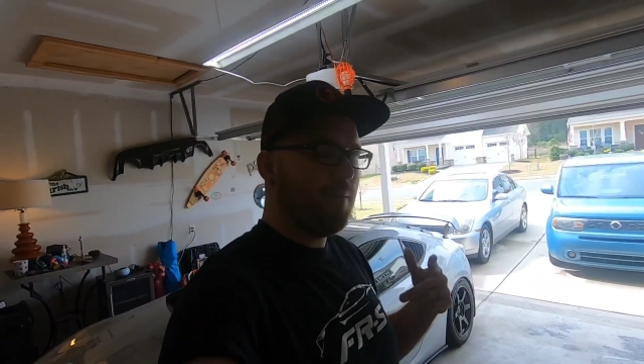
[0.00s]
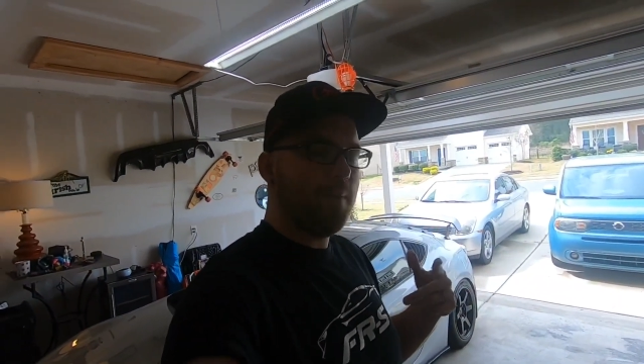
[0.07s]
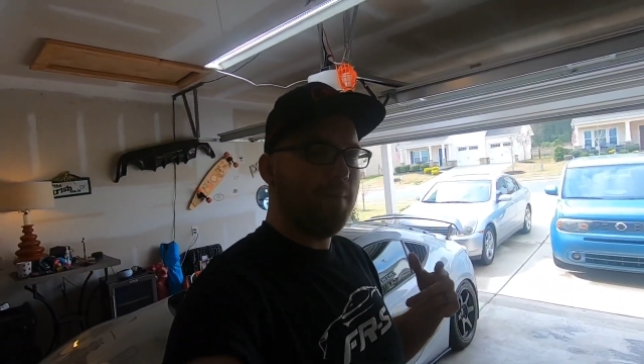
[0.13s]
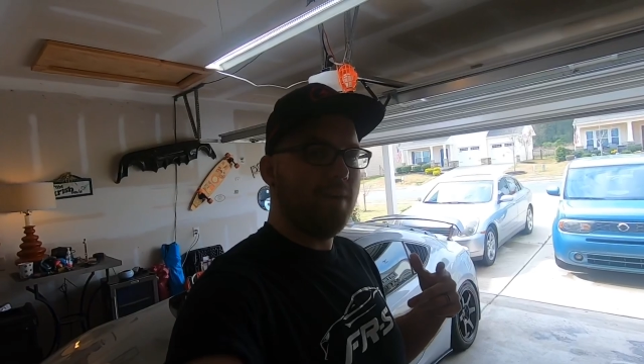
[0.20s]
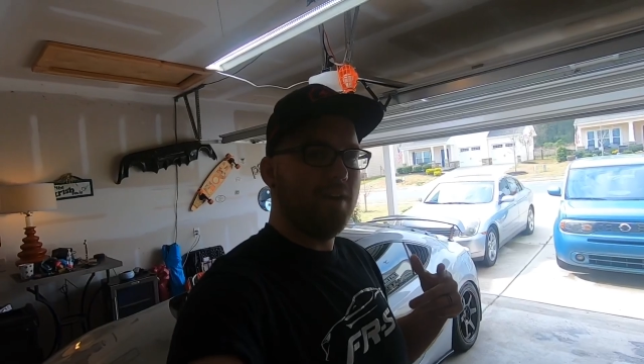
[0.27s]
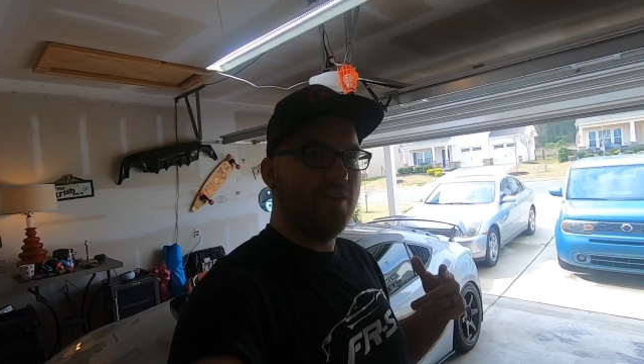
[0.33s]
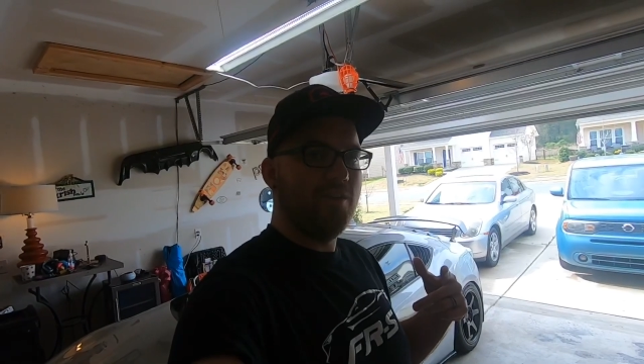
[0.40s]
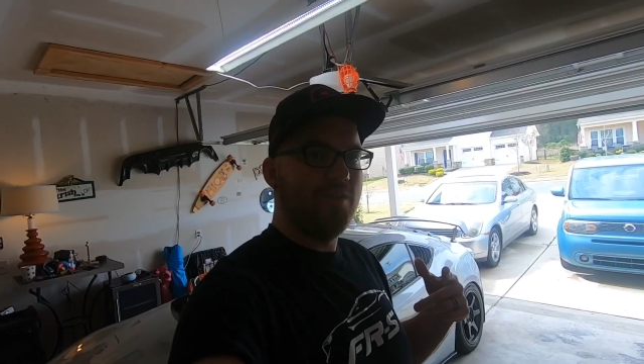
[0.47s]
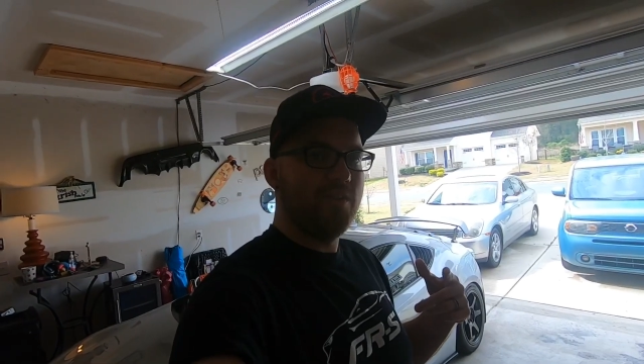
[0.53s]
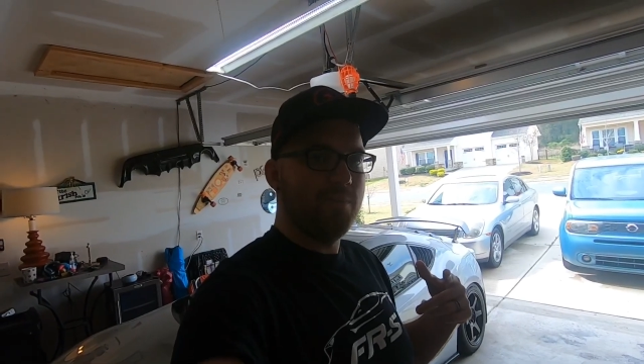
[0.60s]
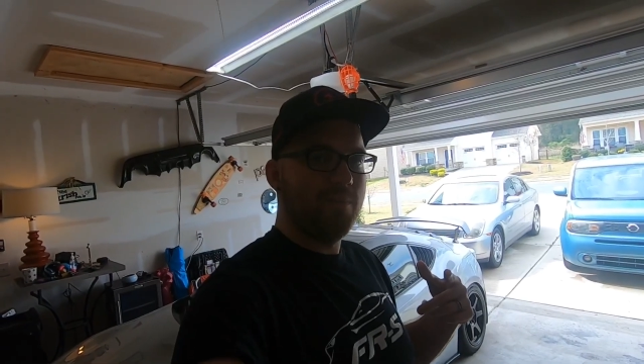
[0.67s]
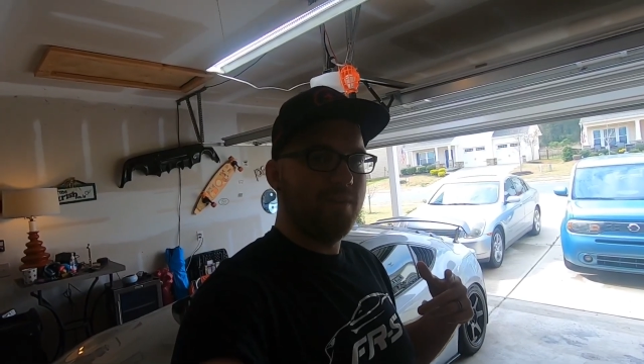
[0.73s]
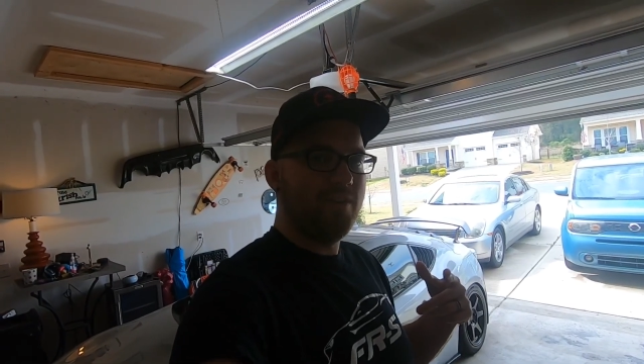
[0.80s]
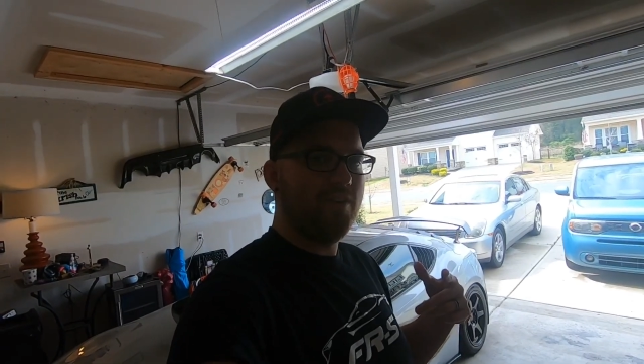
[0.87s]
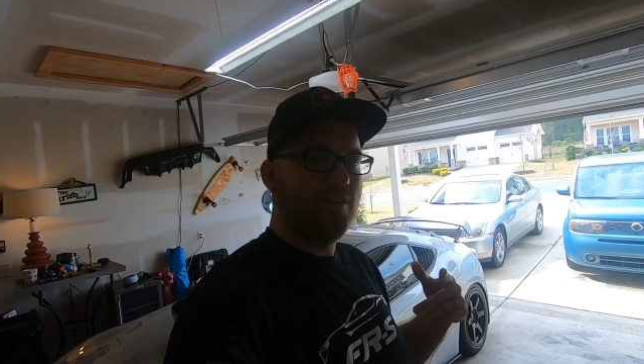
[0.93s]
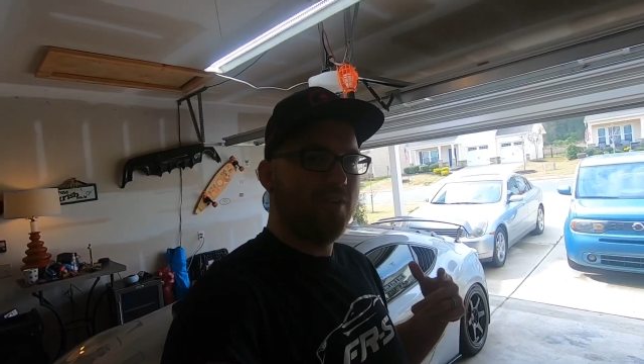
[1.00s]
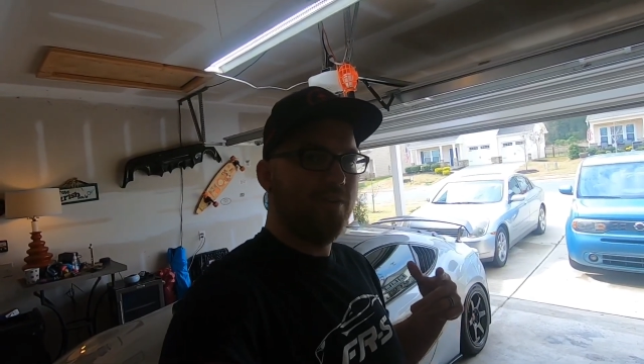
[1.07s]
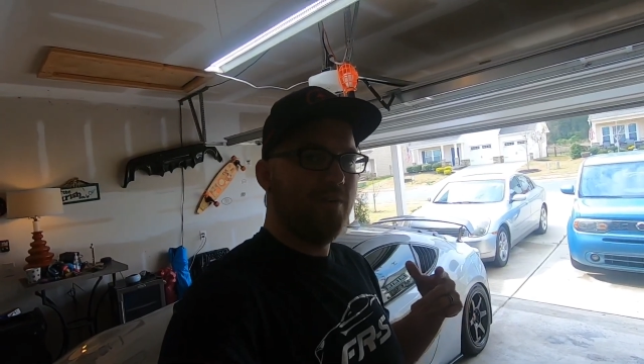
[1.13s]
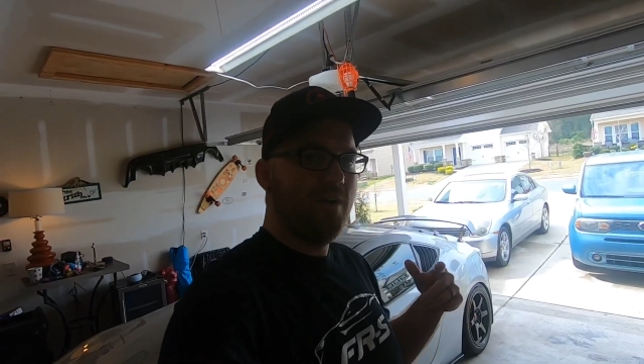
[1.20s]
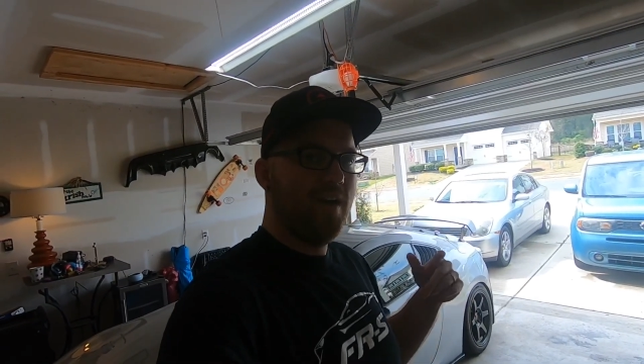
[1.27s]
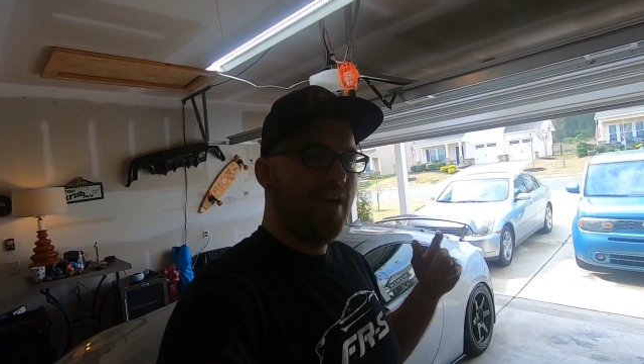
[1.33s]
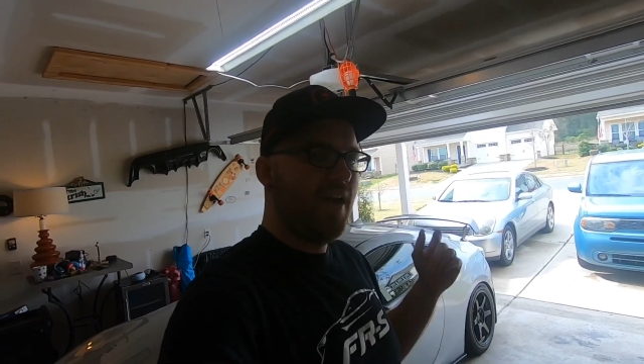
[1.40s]
maybe you could do some of these
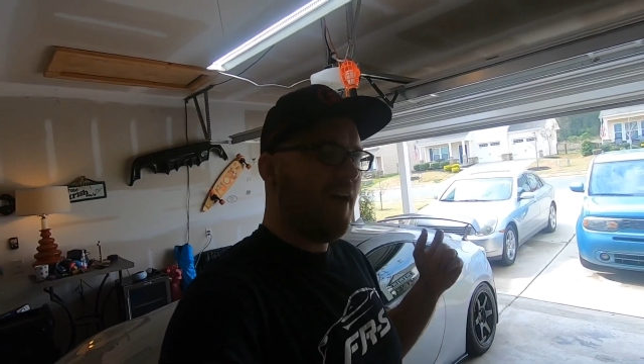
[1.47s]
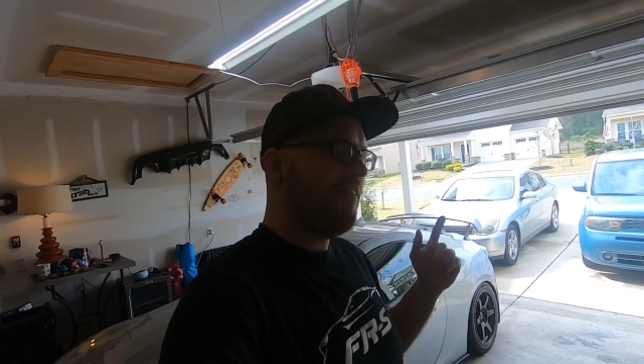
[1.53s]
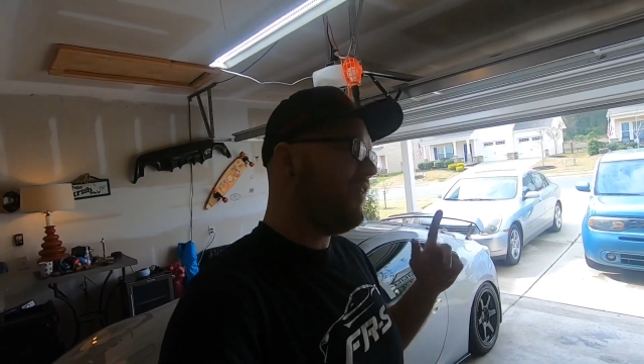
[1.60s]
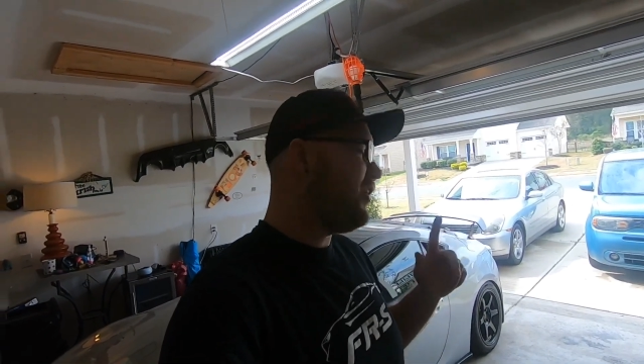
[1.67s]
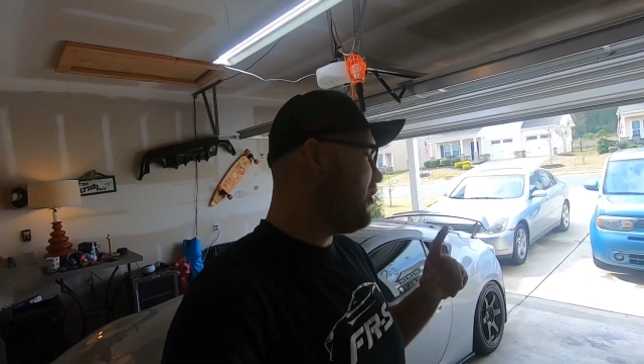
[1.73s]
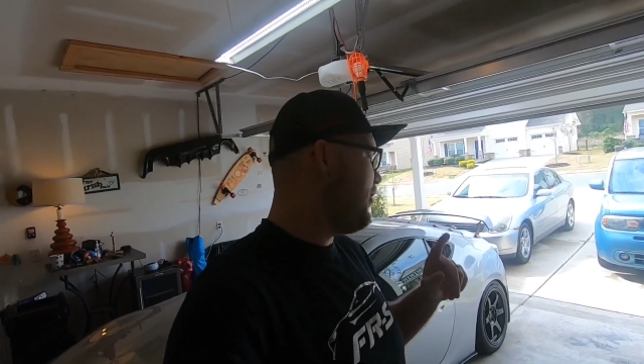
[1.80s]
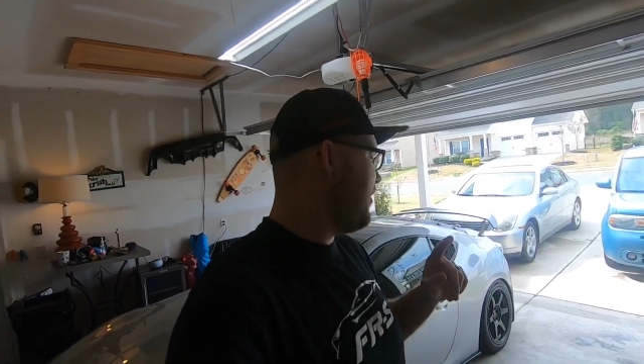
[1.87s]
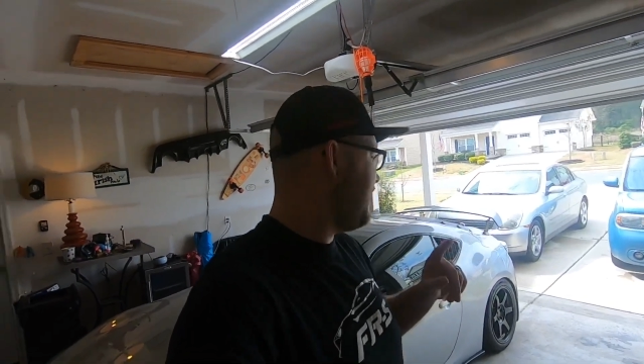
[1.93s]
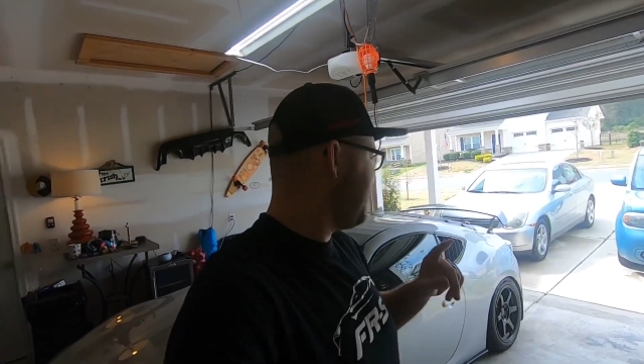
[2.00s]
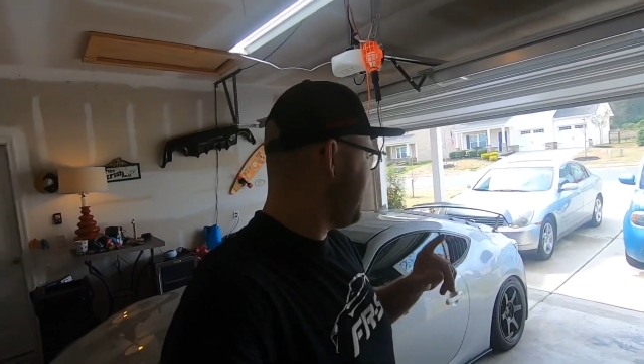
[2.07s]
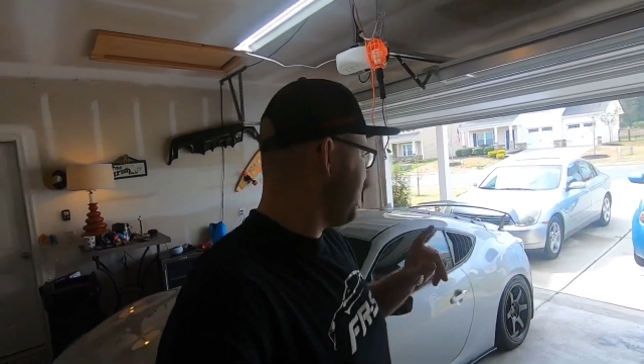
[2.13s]
too. I think you guys